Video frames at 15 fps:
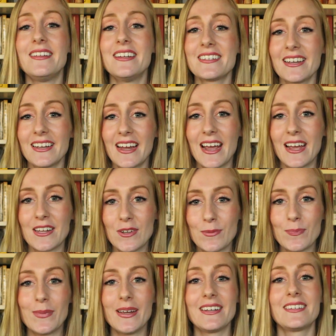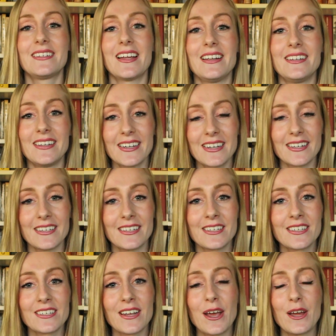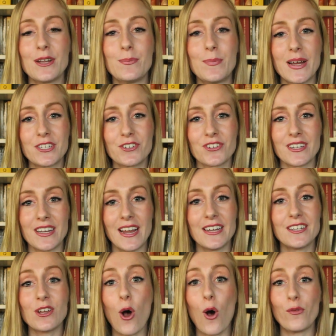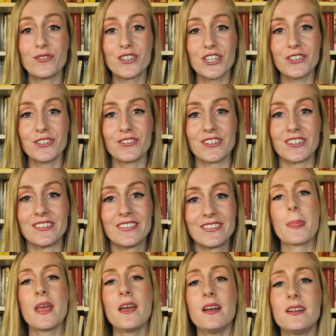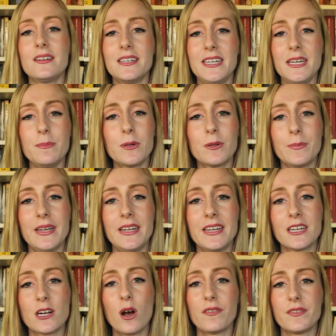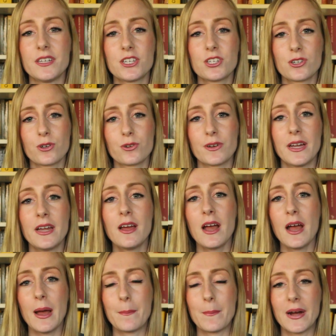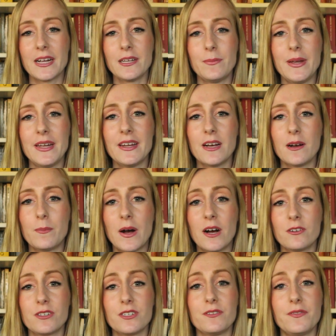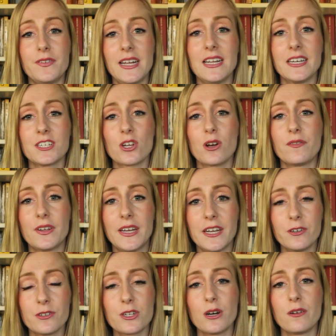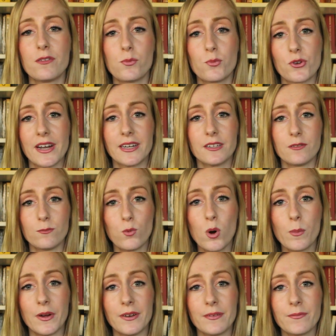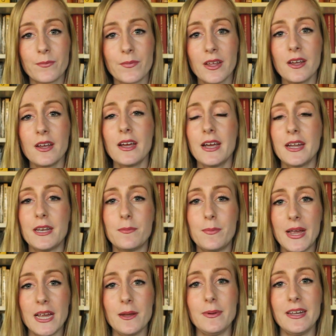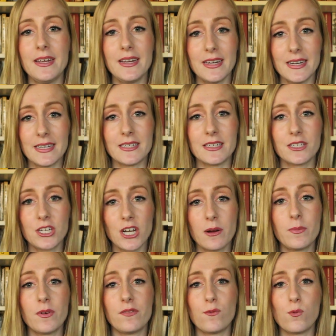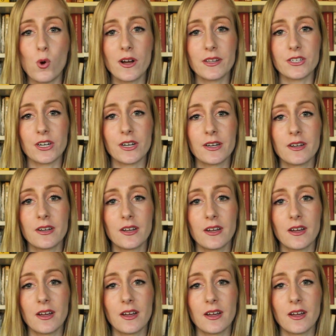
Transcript: This again makes Saint Nicholas the patronate of children. The deeper meaning of this story might be about the feelings of guilt of a pregnant woman. The baby in the tub of water